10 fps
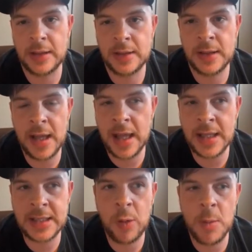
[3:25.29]
So that,
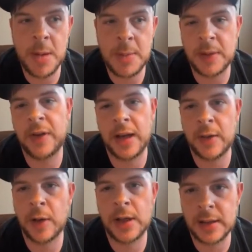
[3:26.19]
that's kind of what made me a fan
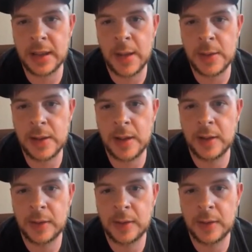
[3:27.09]
of wrestling, I would say.